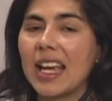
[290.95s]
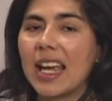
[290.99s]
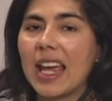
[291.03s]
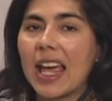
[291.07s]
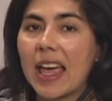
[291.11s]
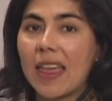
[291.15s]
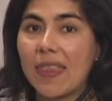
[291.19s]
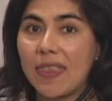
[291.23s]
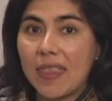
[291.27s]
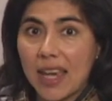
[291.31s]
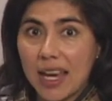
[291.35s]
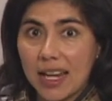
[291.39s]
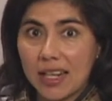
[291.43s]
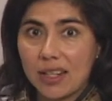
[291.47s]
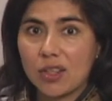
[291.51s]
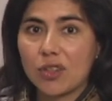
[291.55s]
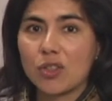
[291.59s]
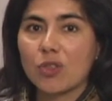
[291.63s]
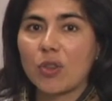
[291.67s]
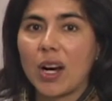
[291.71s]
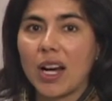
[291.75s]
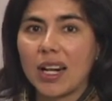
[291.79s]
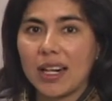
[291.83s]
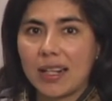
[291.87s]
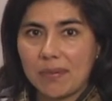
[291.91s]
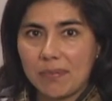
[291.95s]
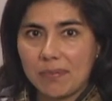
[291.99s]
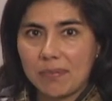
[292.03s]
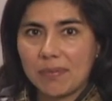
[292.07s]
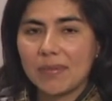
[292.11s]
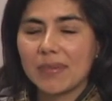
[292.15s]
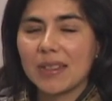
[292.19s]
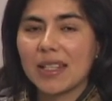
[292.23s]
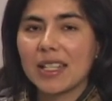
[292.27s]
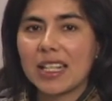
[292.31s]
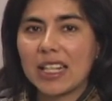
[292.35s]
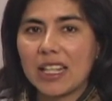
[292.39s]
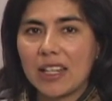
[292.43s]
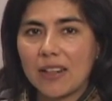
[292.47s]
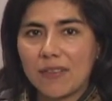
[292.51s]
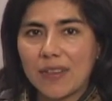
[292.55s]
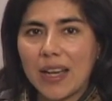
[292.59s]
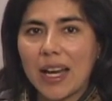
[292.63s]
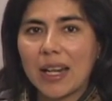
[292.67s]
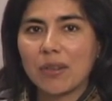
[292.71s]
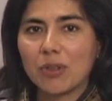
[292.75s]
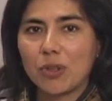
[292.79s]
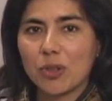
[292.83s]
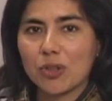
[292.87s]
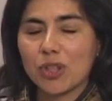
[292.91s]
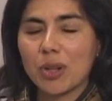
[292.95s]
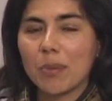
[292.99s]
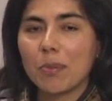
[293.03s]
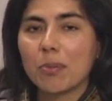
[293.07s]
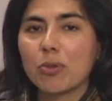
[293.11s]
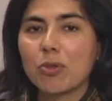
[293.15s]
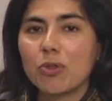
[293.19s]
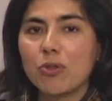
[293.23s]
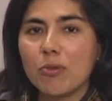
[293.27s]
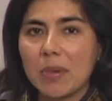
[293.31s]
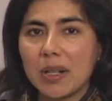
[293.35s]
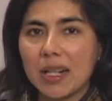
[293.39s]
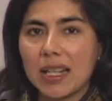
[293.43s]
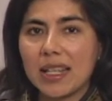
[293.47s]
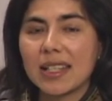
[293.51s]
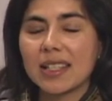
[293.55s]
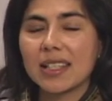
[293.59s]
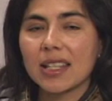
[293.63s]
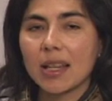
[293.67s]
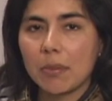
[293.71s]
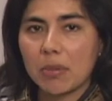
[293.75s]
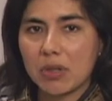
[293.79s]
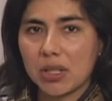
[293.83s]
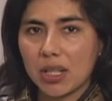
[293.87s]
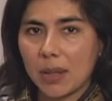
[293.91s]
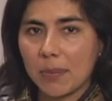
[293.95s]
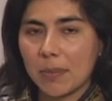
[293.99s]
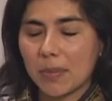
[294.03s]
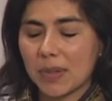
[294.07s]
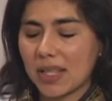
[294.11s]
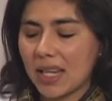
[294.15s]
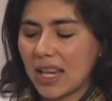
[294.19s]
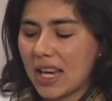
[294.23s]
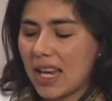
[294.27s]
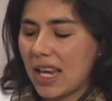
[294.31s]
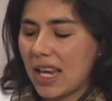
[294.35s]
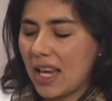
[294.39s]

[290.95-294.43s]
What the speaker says: and then try to see if there's an improvement in symptoms.